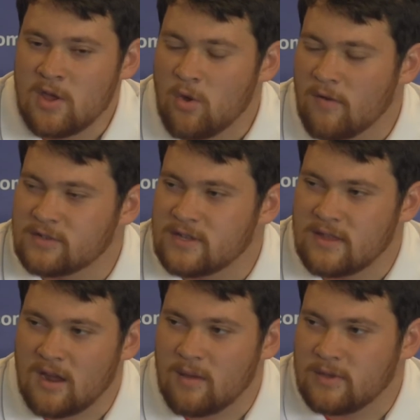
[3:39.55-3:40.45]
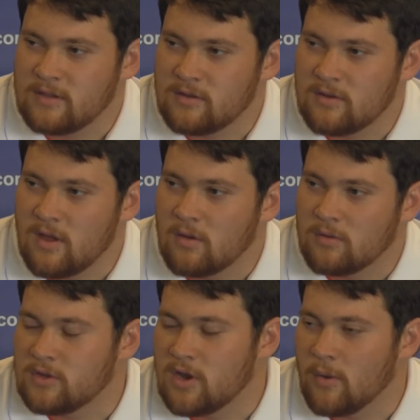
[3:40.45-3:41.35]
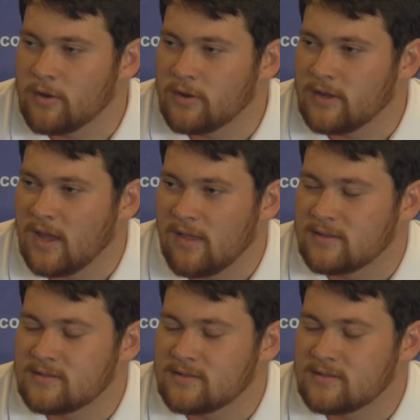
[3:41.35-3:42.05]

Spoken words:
whoever's in there, I mean, you know what you're going to get.